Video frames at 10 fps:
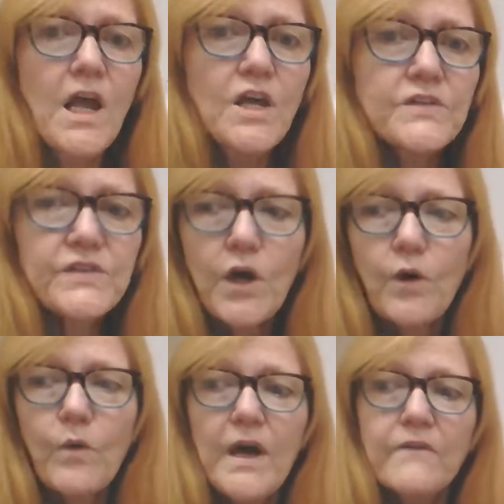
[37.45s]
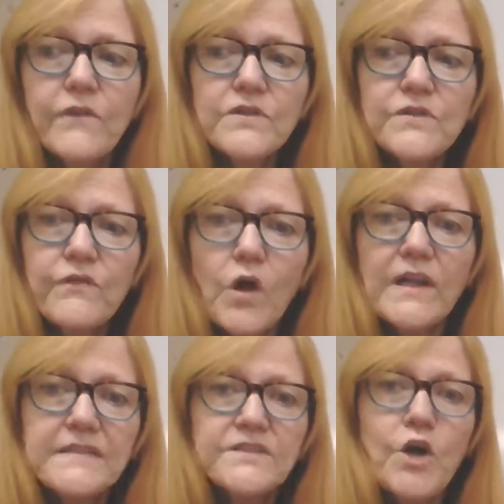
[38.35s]
So first of all,
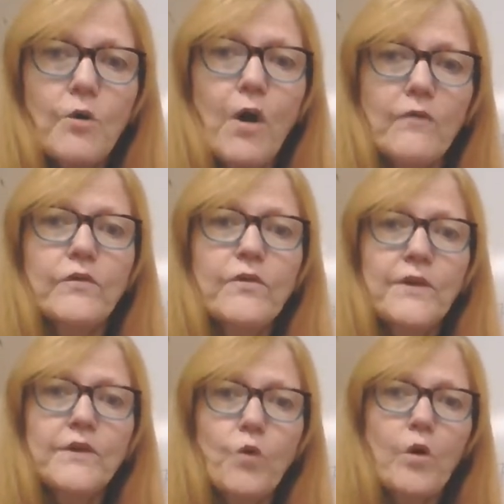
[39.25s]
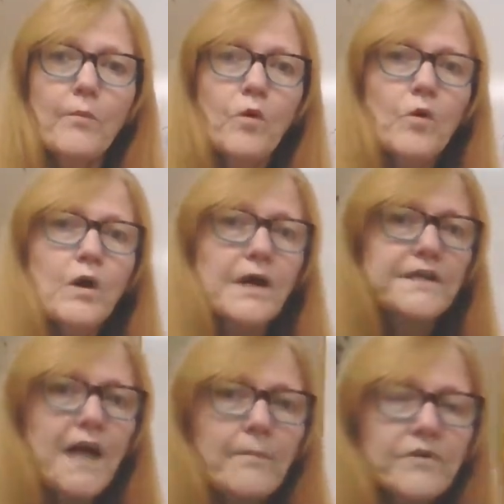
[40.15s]
let's go over the normal
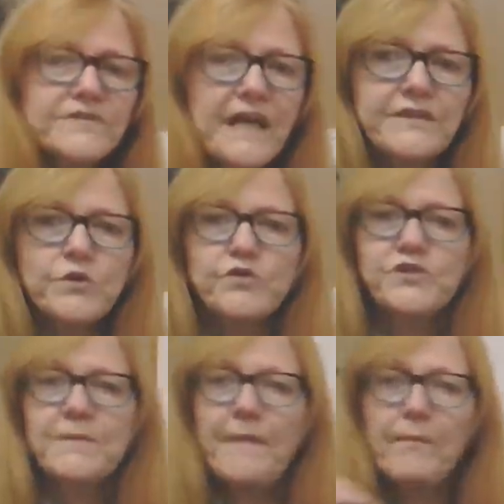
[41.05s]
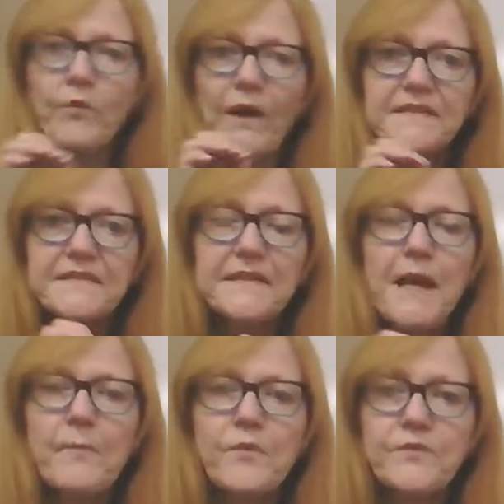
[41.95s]
numbers. Now I told you to memorize the
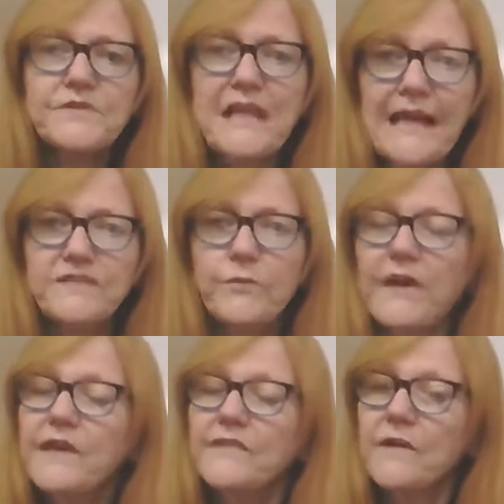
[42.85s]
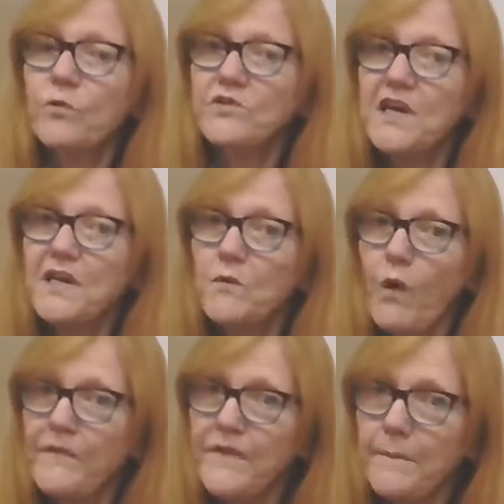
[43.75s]
numbers last week, and then we'll tell you
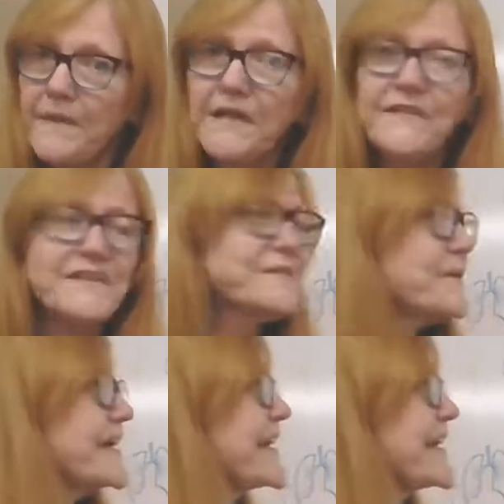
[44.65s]
what they mean this week.